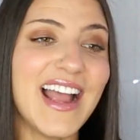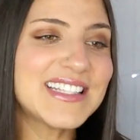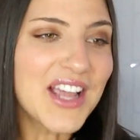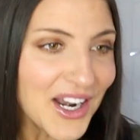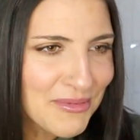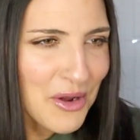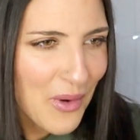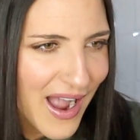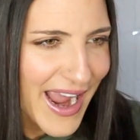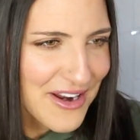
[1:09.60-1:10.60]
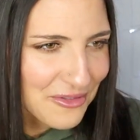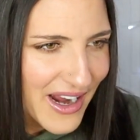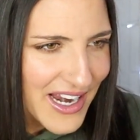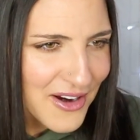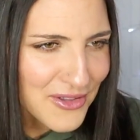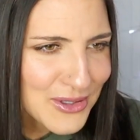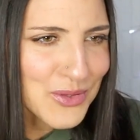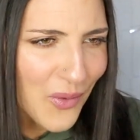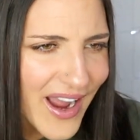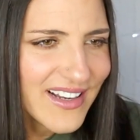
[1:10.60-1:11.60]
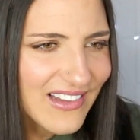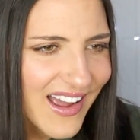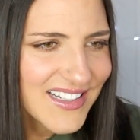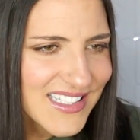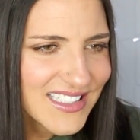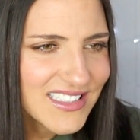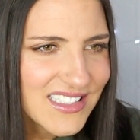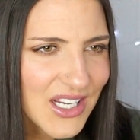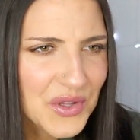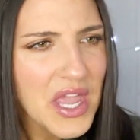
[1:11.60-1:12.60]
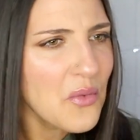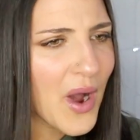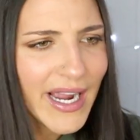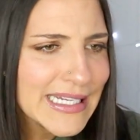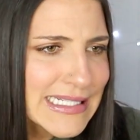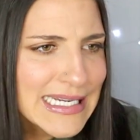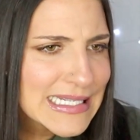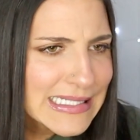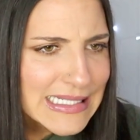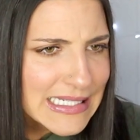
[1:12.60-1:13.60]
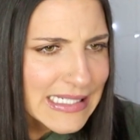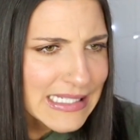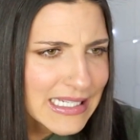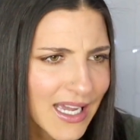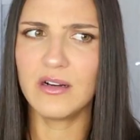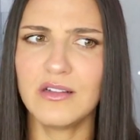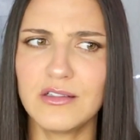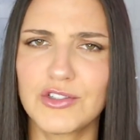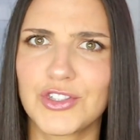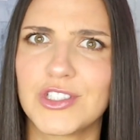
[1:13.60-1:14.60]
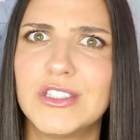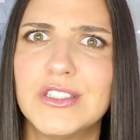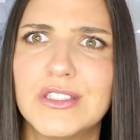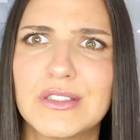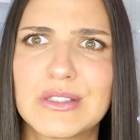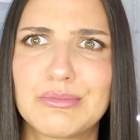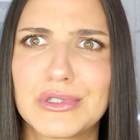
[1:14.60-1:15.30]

It's gotta be wine, right? Are those wine glasses? Are they wine tasting? Why are there chunks,